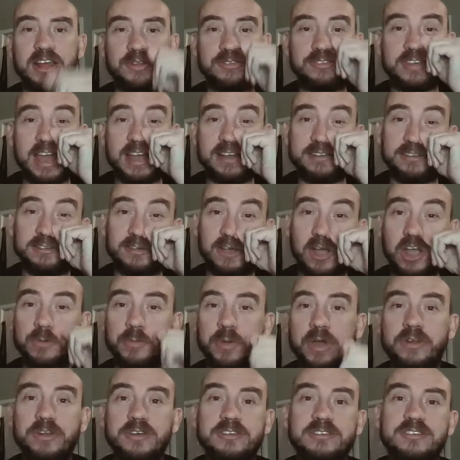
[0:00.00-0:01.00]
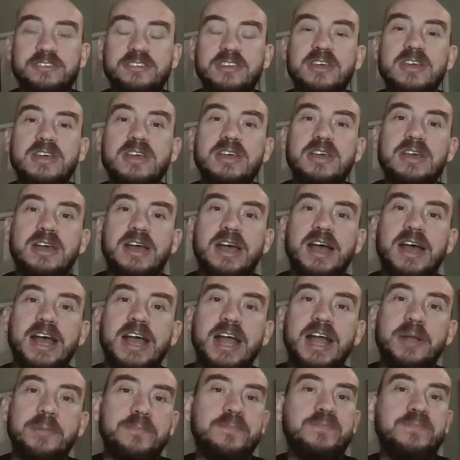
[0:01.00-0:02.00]
Texas homeowners,
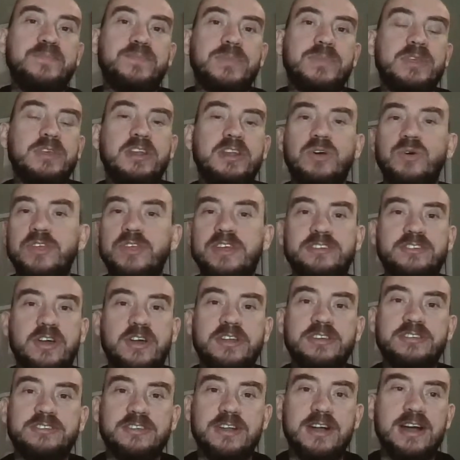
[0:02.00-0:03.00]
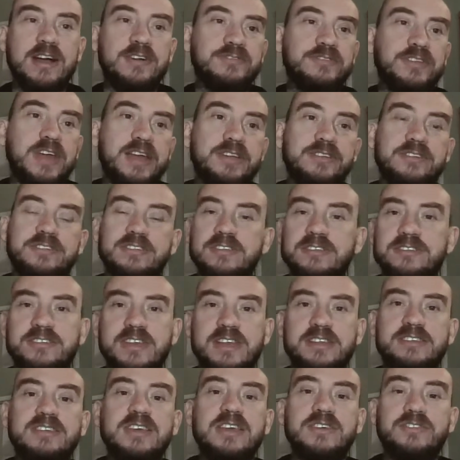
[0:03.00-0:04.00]
all this kind of stuff, down to the
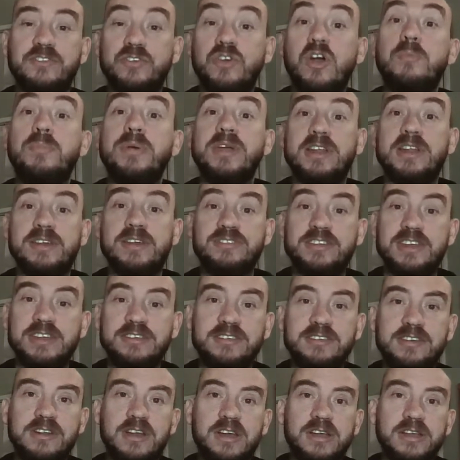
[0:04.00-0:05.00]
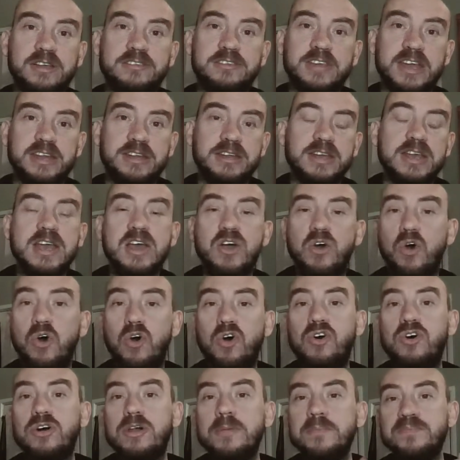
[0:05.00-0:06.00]
city if you've got a big enough city, like I said,
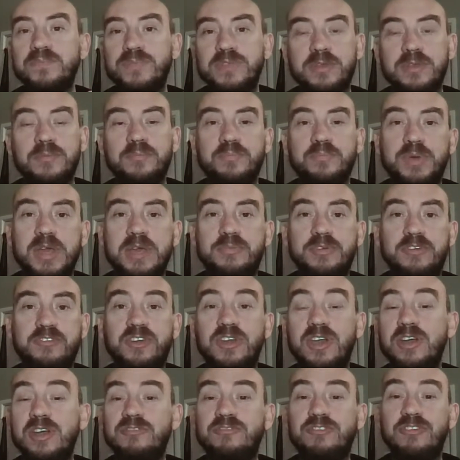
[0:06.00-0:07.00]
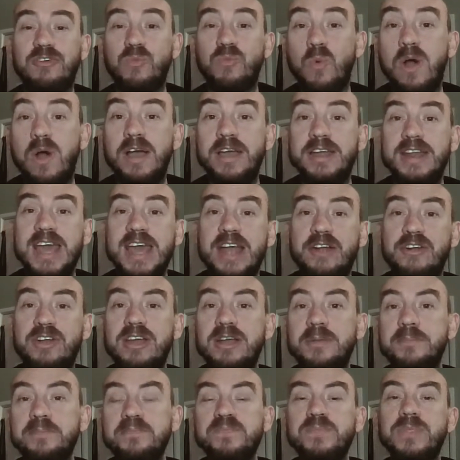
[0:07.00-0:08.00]
or people, if you're going for a wide
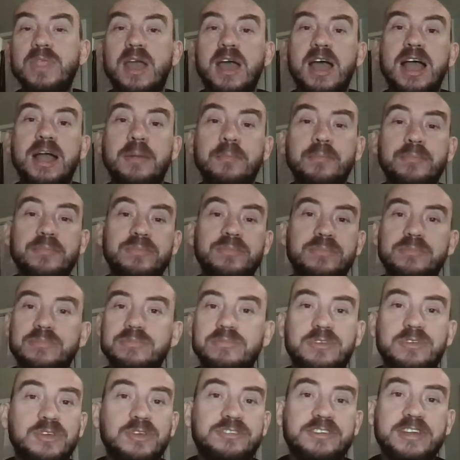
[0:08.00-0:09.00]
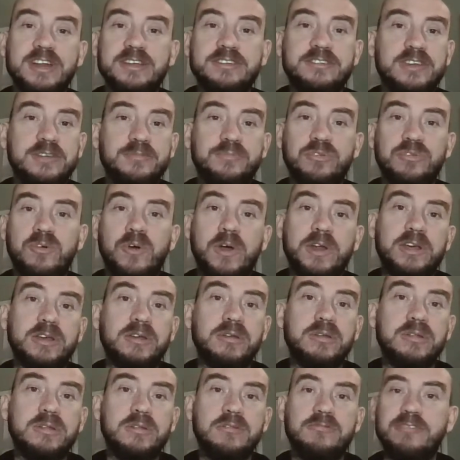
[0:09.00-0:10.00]
area, utility provider,
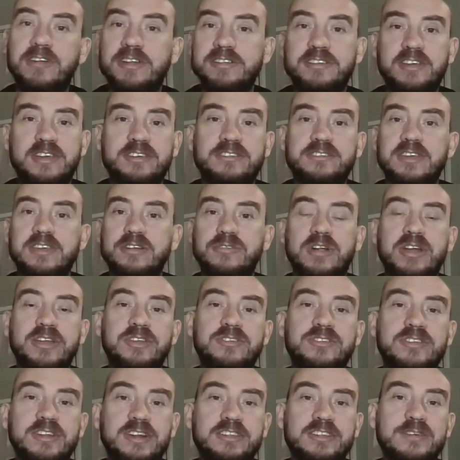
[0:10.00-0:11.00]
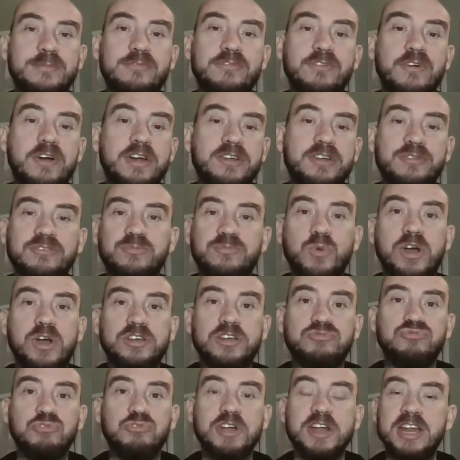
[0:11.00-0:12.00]
fantastic, right? Utility provider
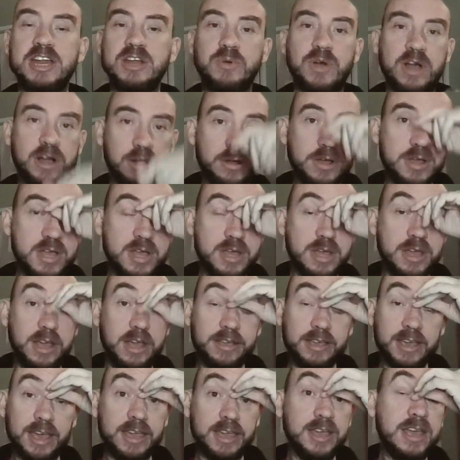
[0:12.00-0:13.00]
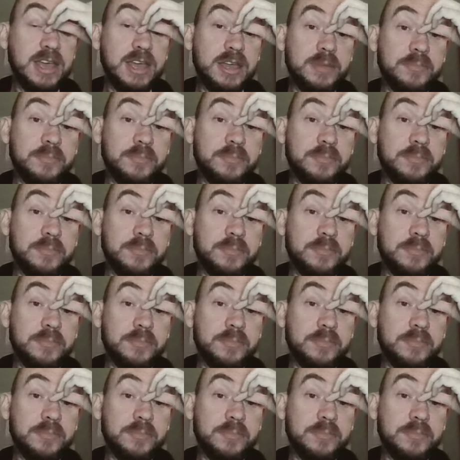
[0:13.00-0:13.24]
works really well, okay?